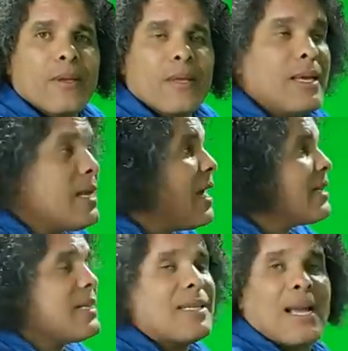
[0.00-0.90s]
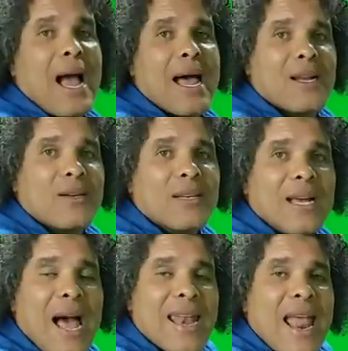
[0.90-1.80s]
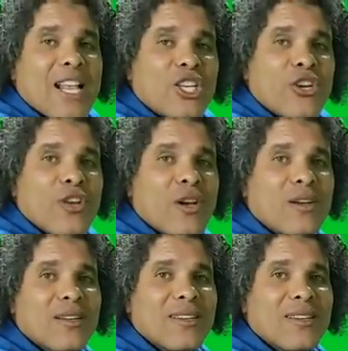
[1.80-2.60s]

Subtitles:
He got into Ghana and Nigeria.